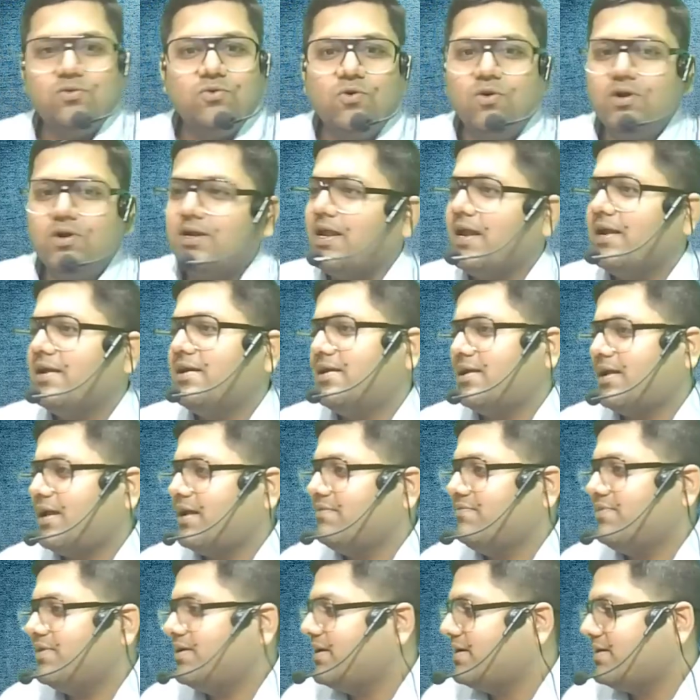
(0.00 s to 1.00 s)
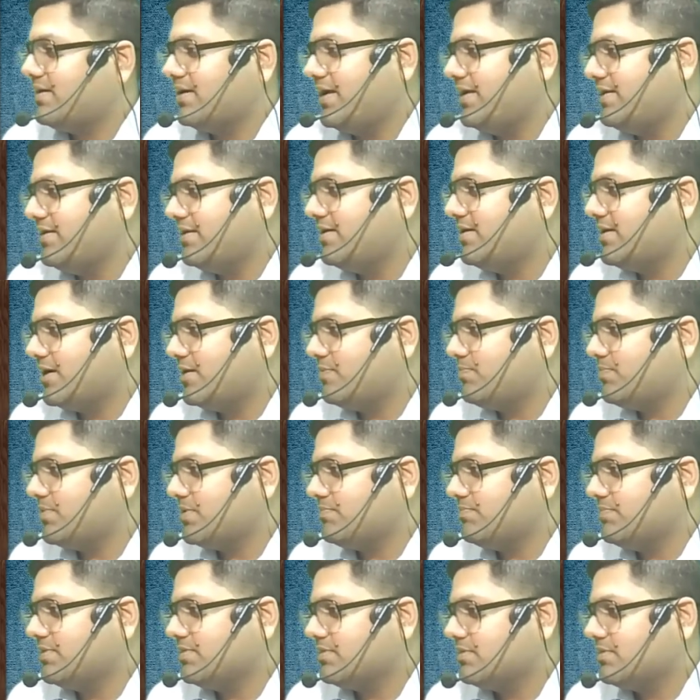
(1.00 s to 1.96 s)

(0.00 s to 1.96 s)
don't get driver at 900 per month.